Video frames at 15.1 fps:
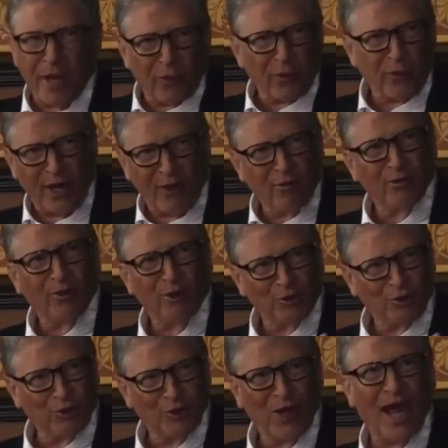better
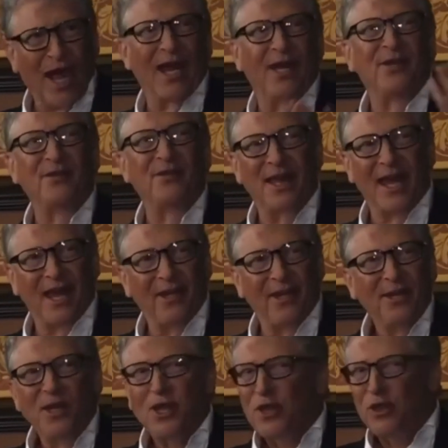agricultural land than
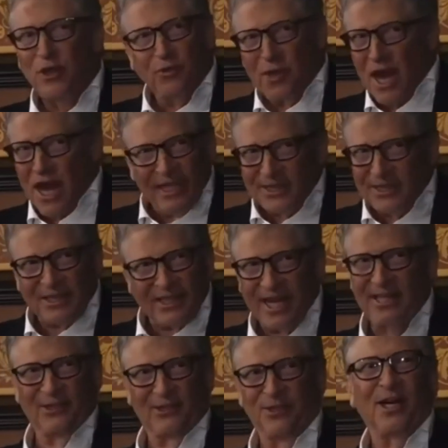the United
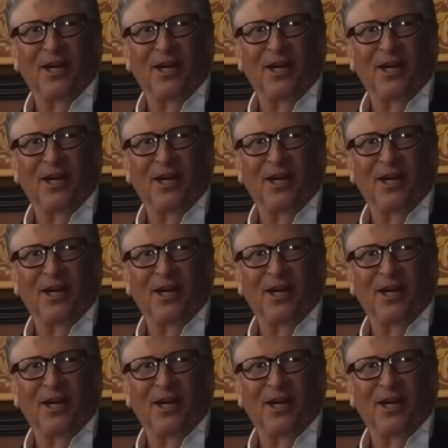States